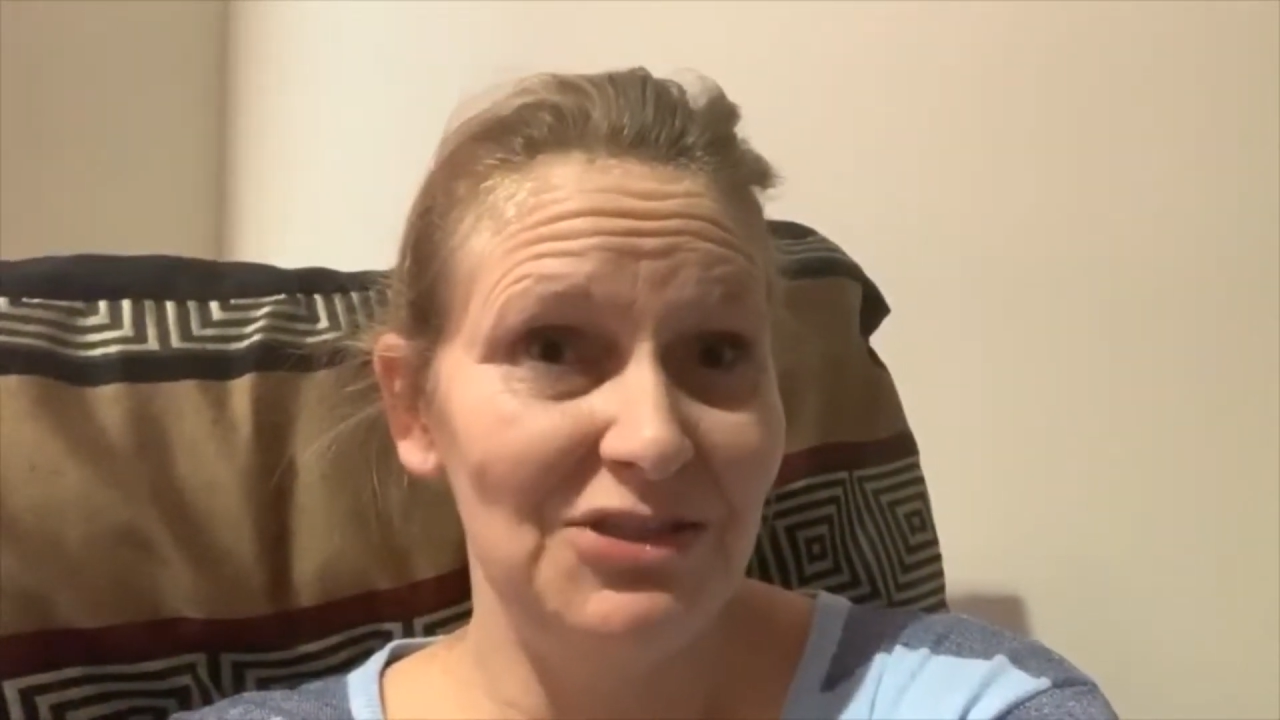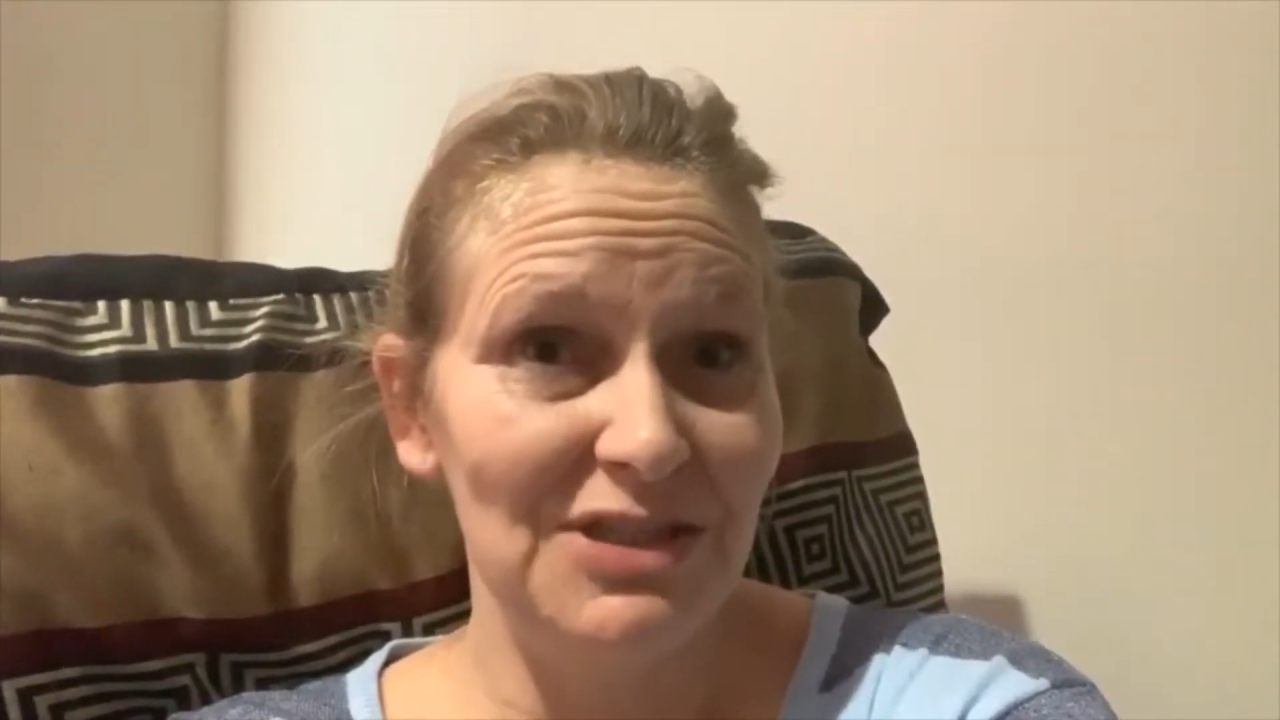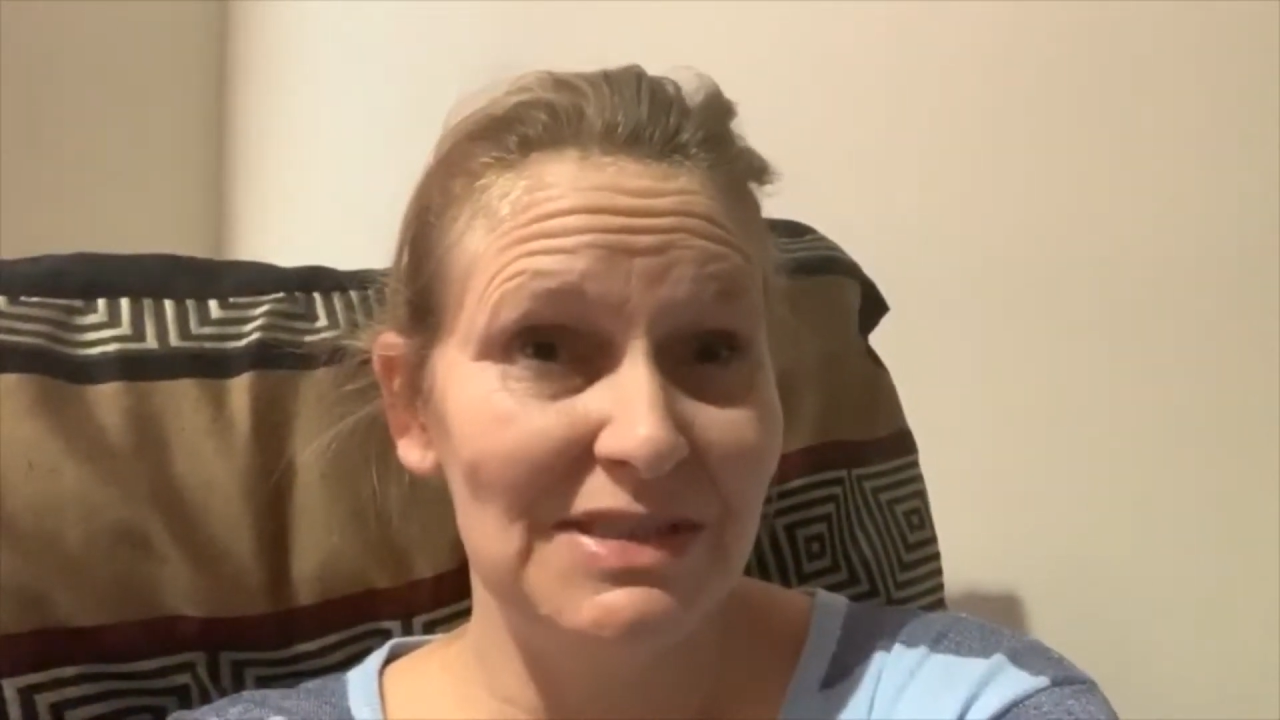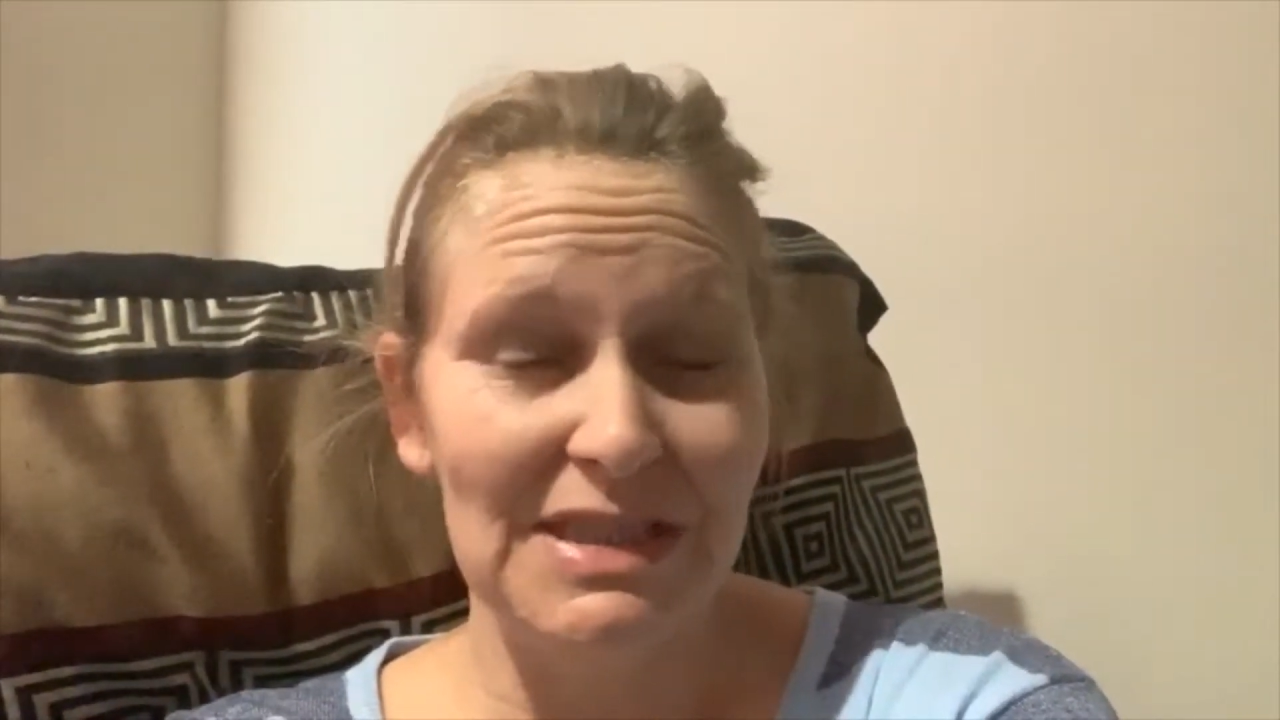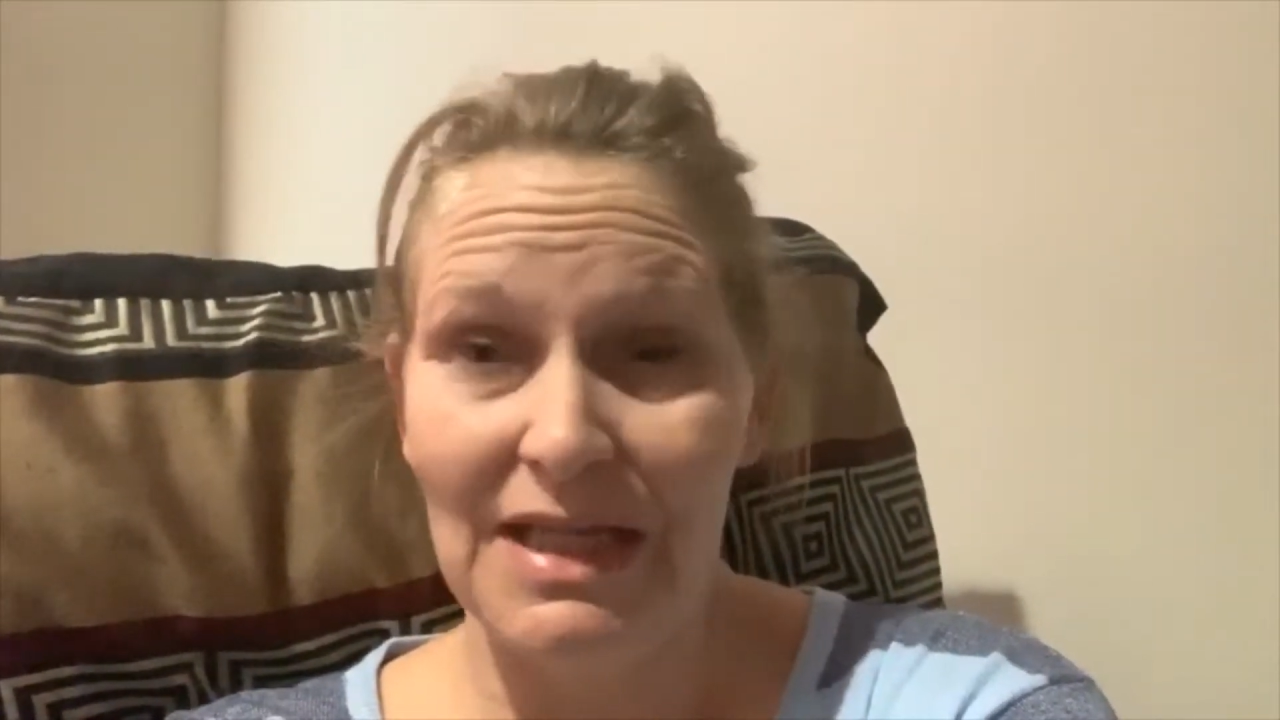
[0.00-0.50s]

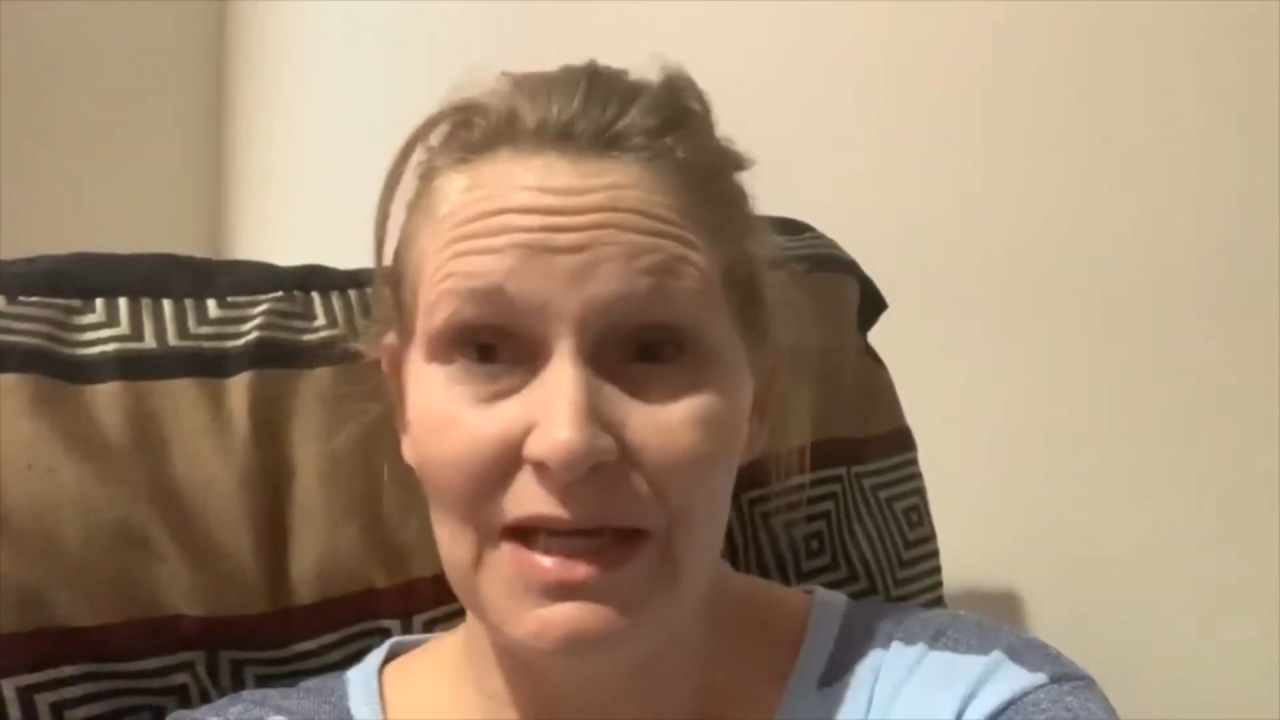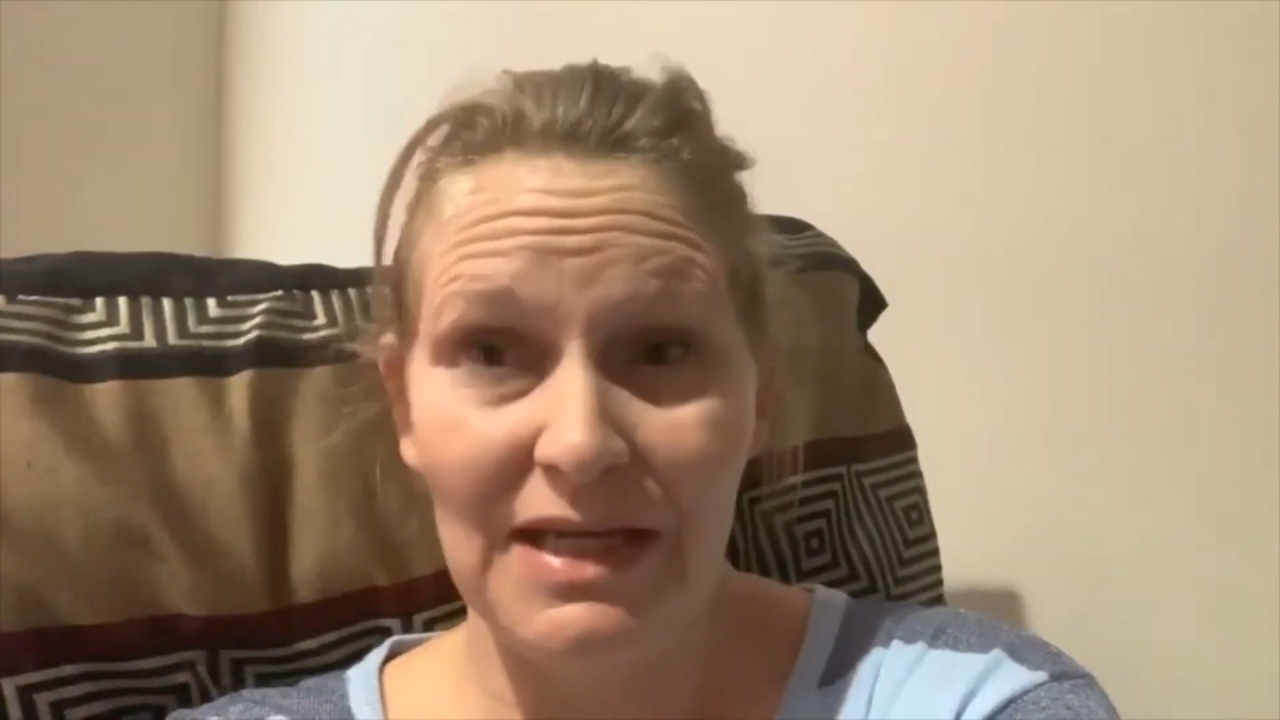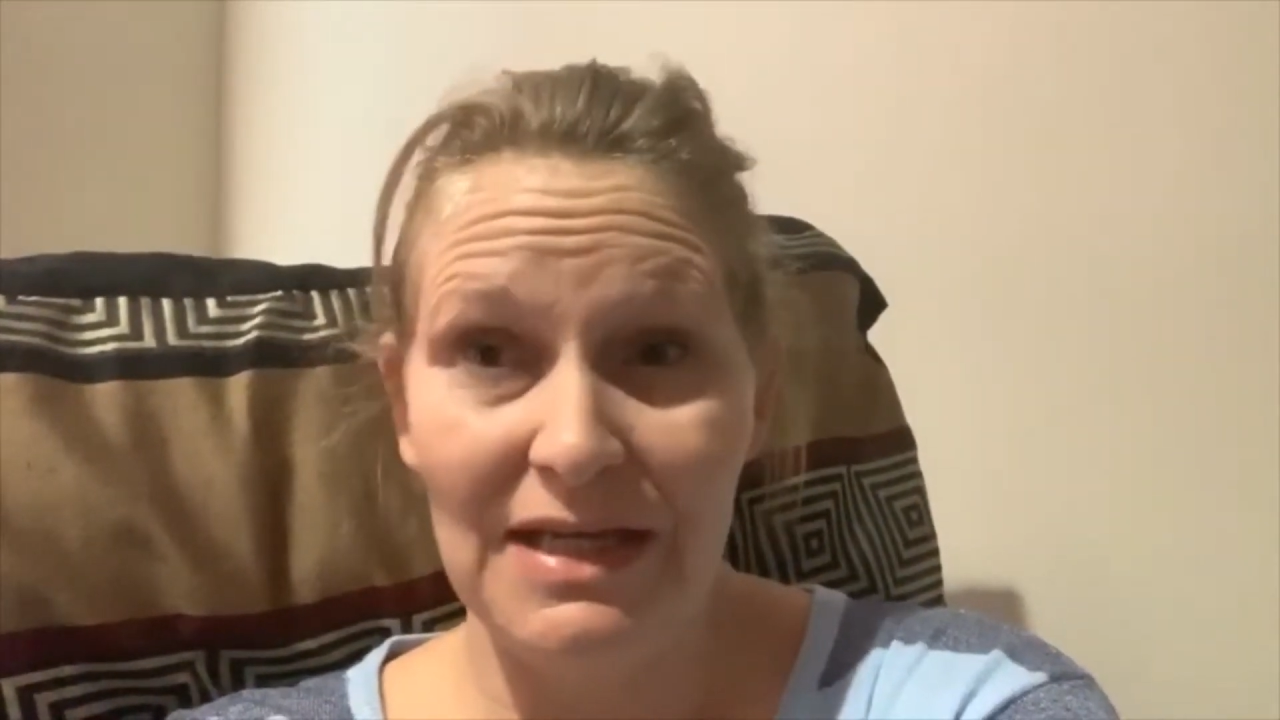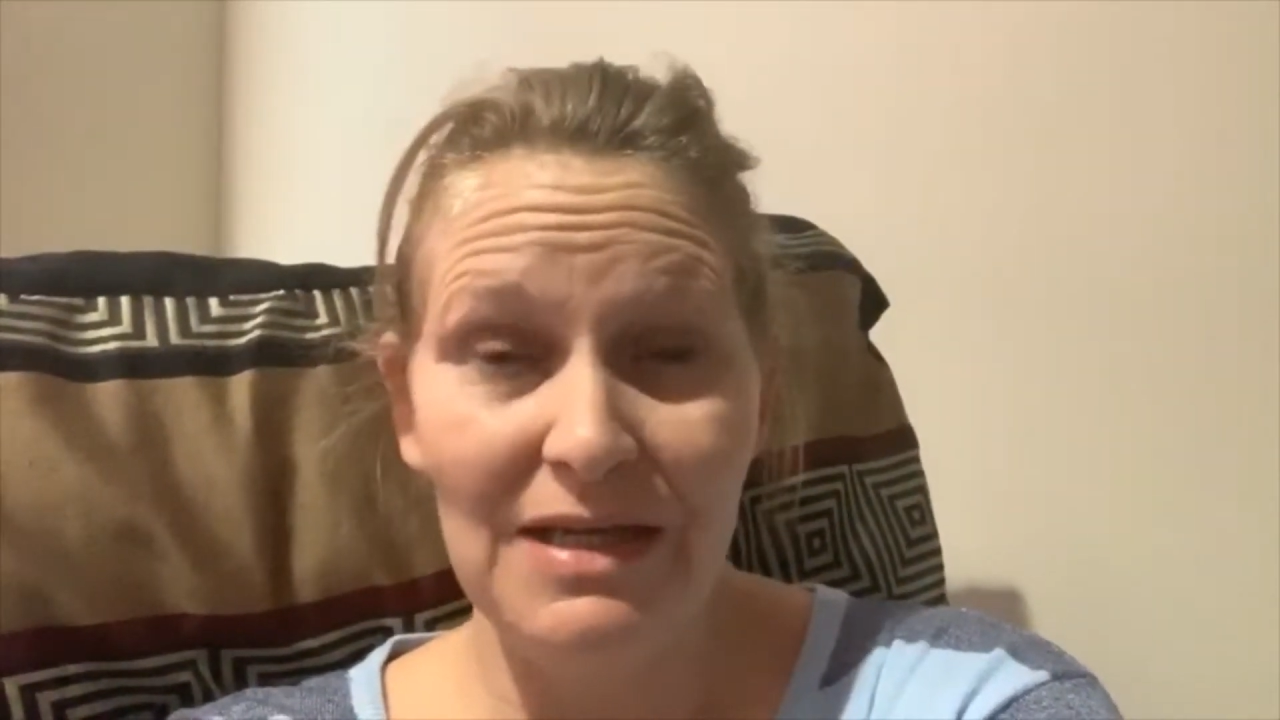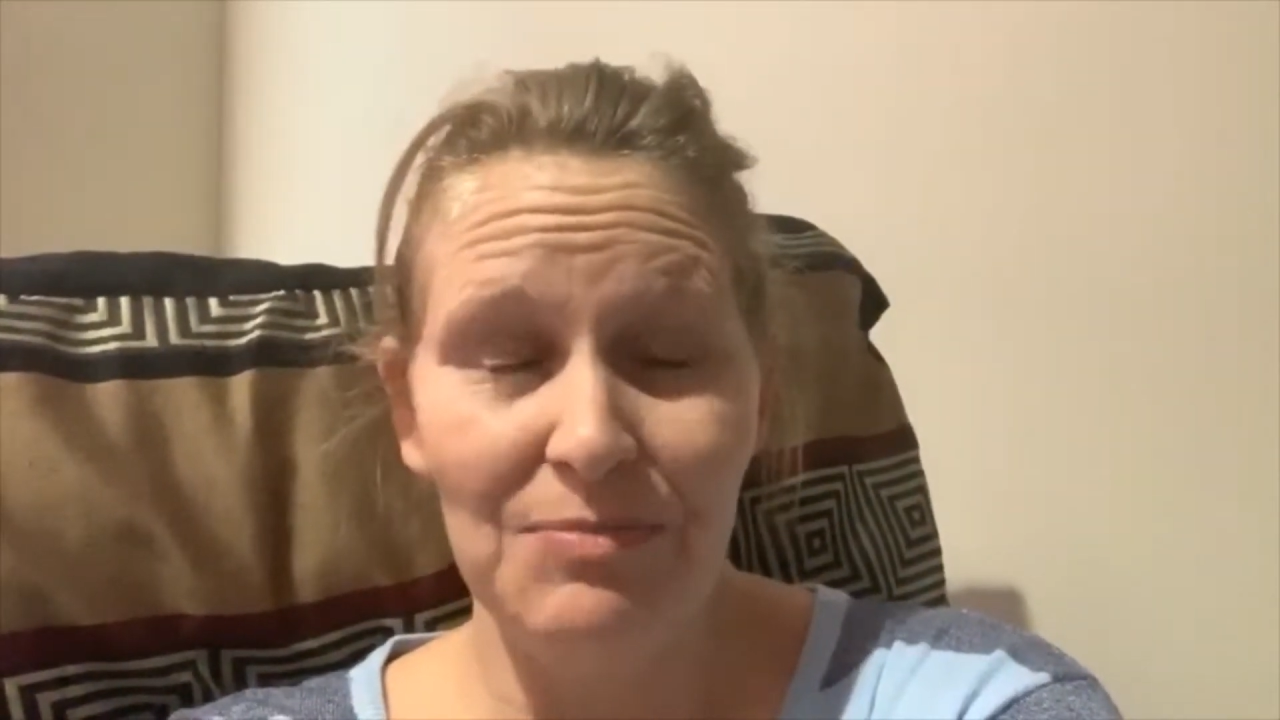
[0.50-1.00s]
just
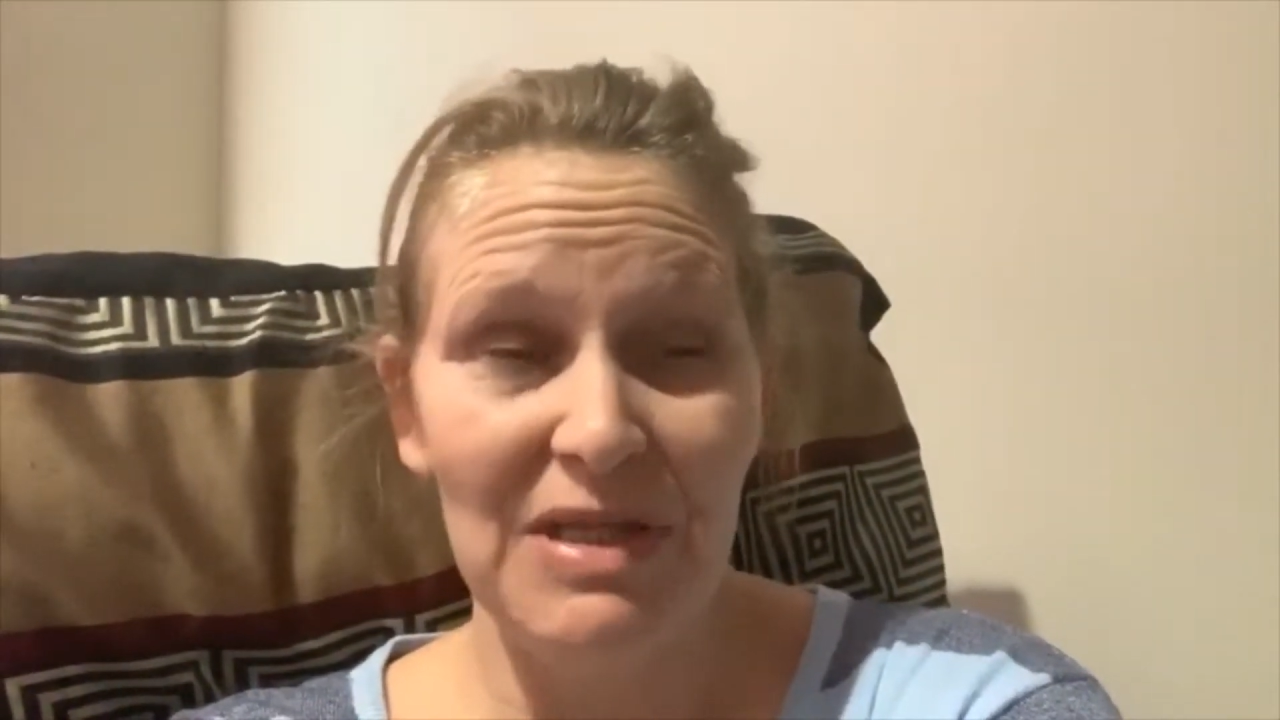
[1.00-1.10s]
lay